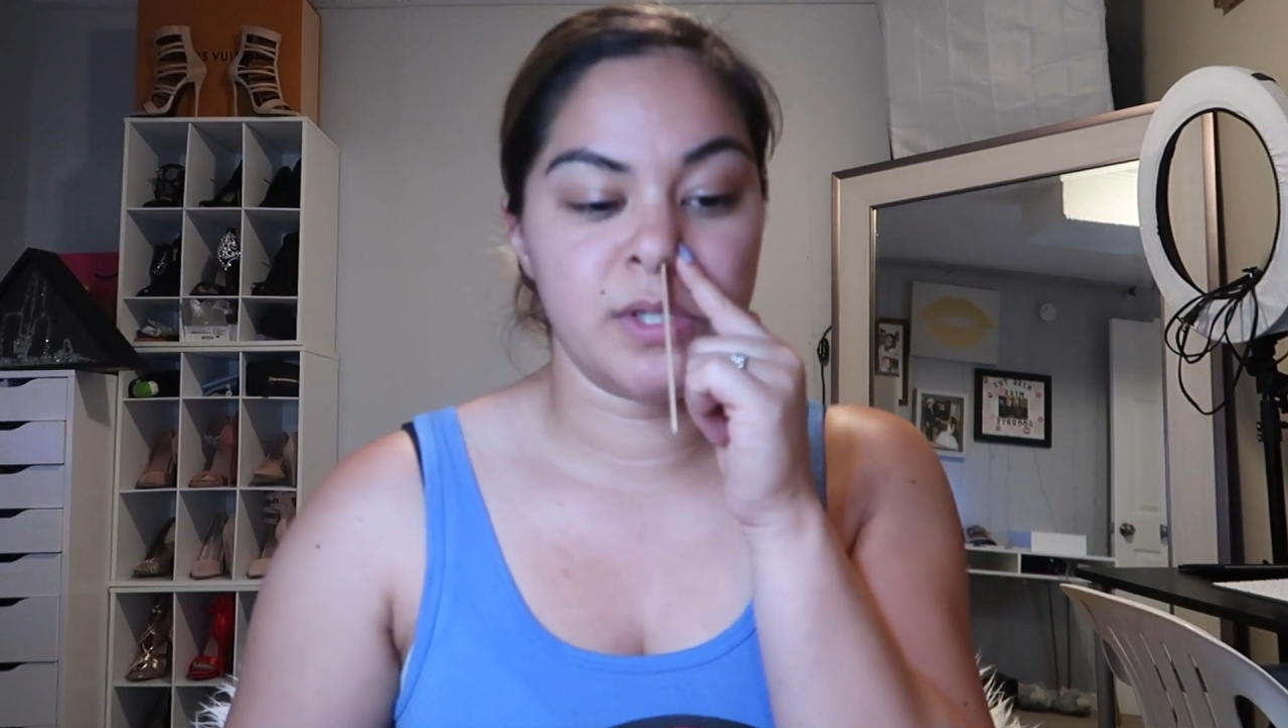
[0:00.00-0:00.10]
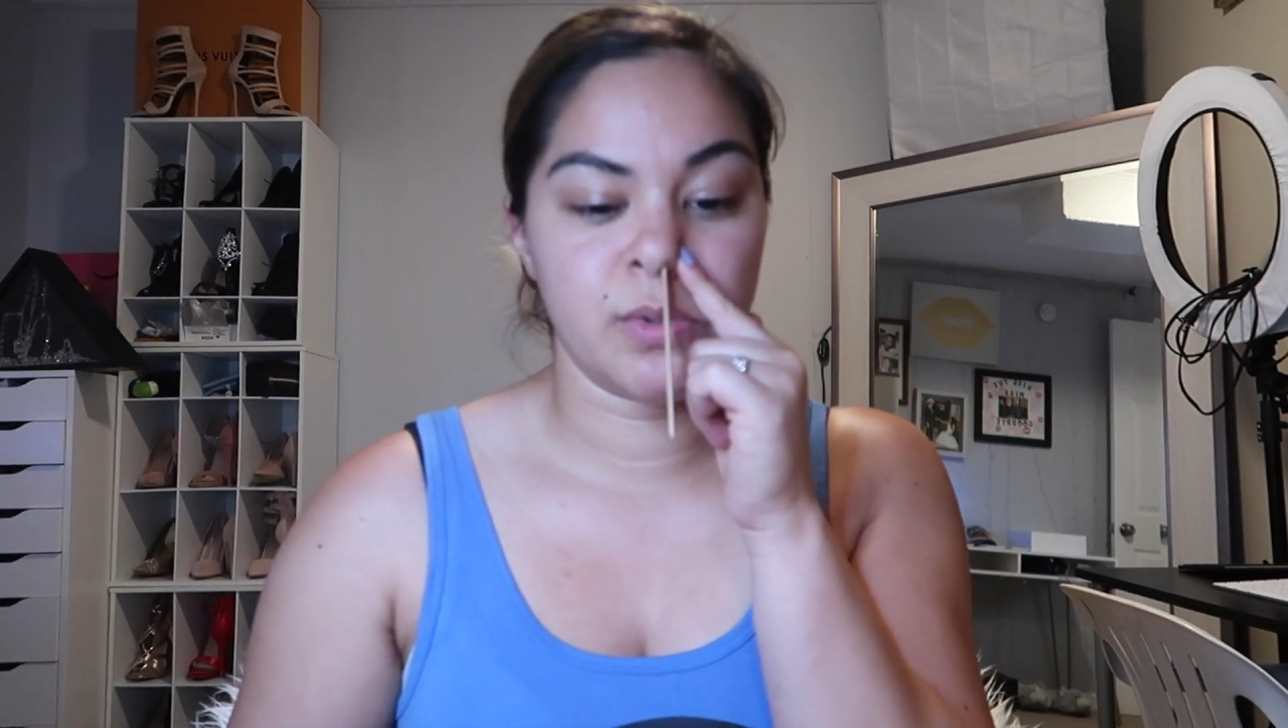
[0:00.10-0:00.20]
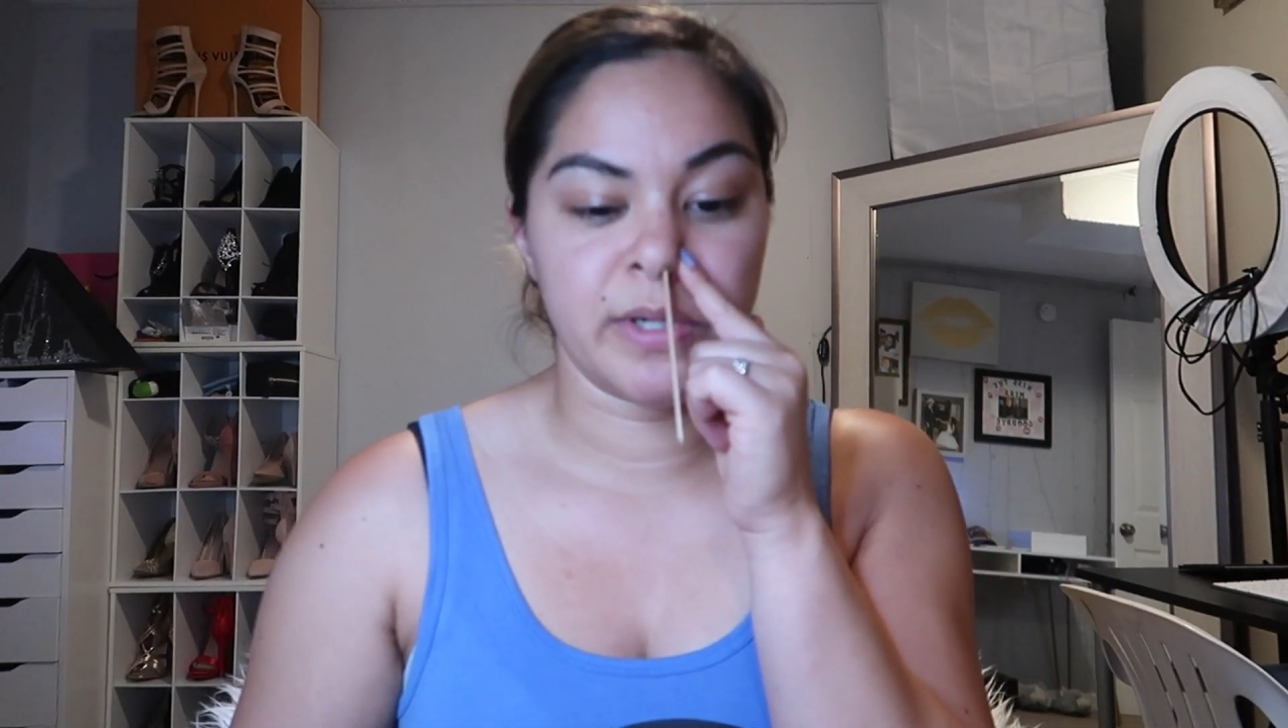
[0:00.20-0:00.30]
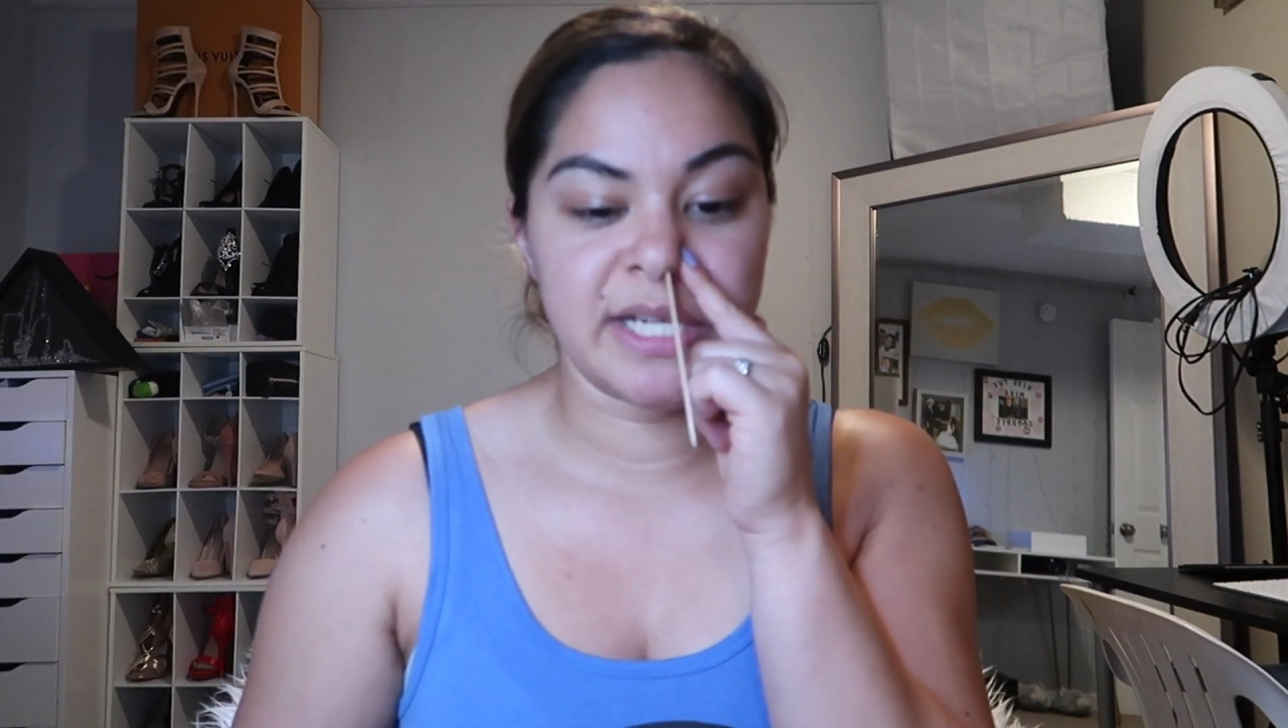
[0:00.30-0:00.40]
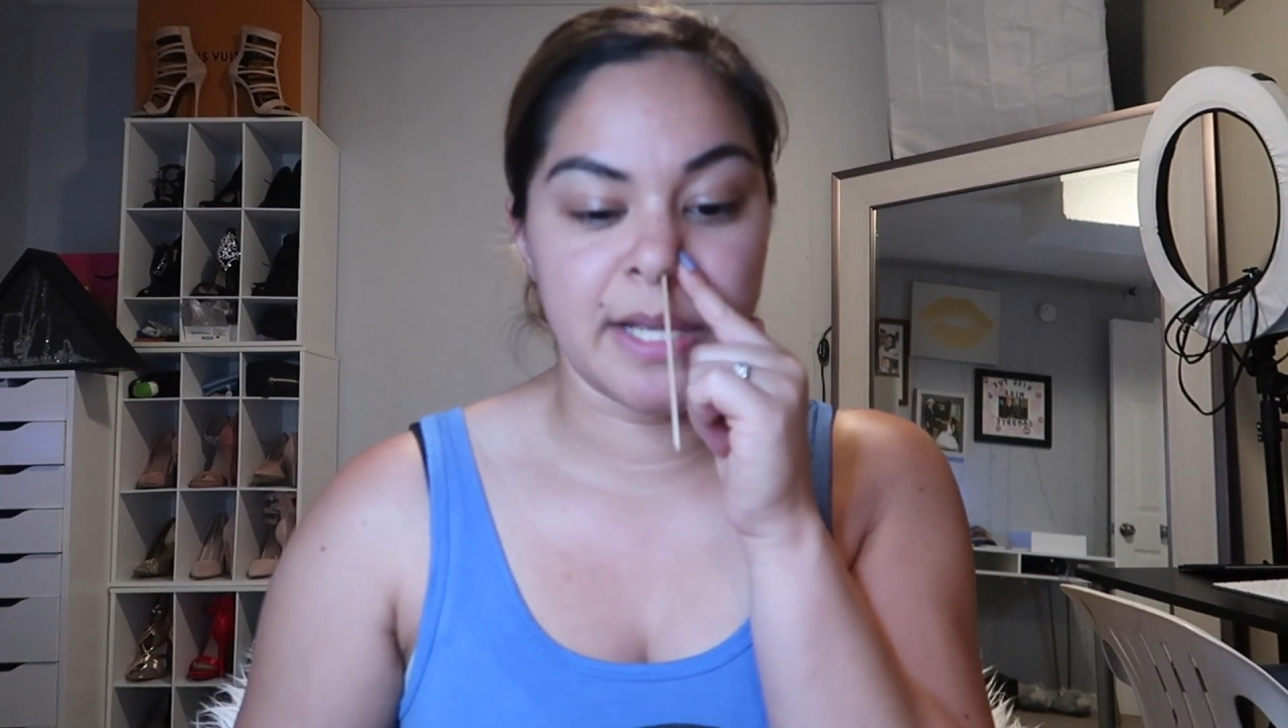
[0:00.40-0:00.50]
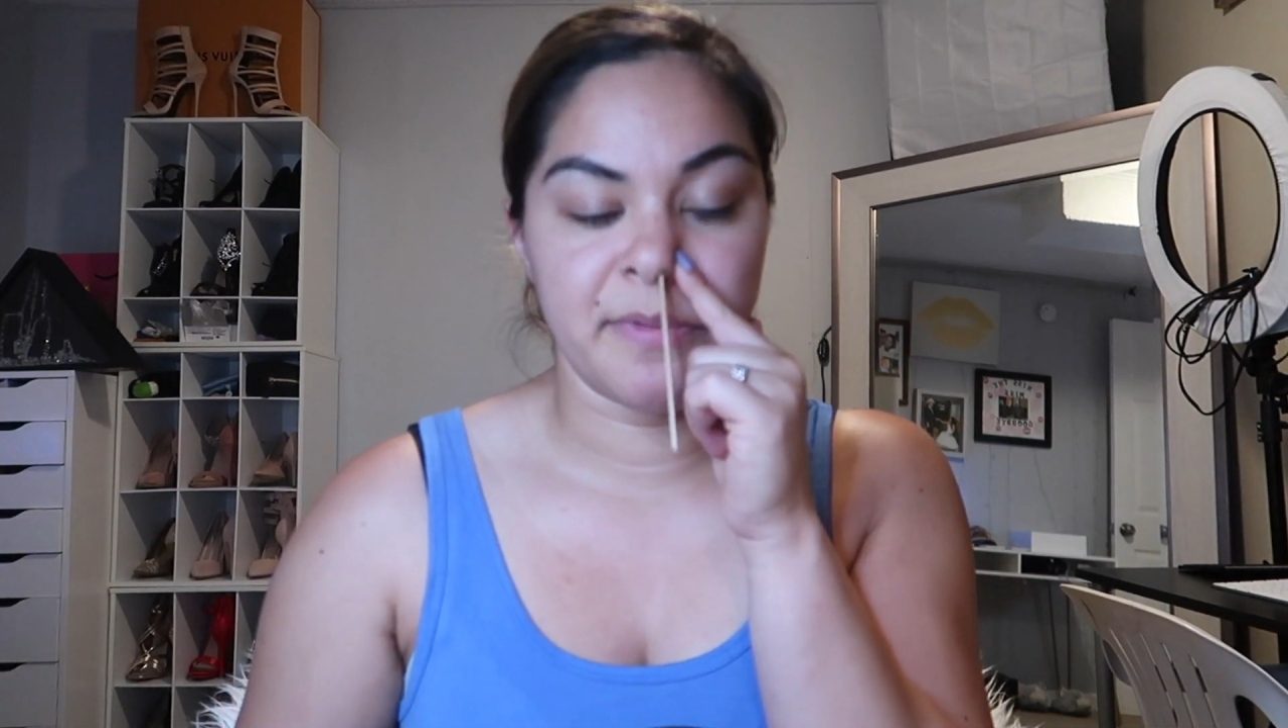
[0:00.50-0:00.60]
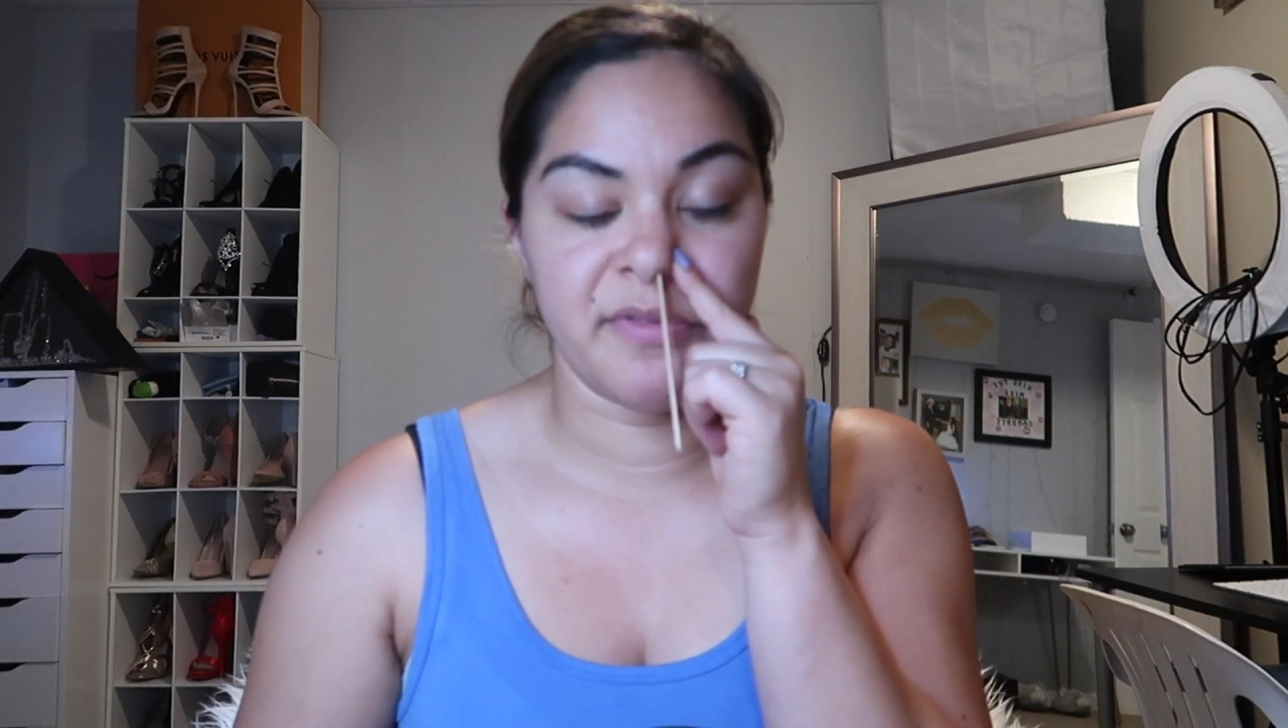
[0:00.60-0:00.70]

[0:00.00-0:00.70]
story time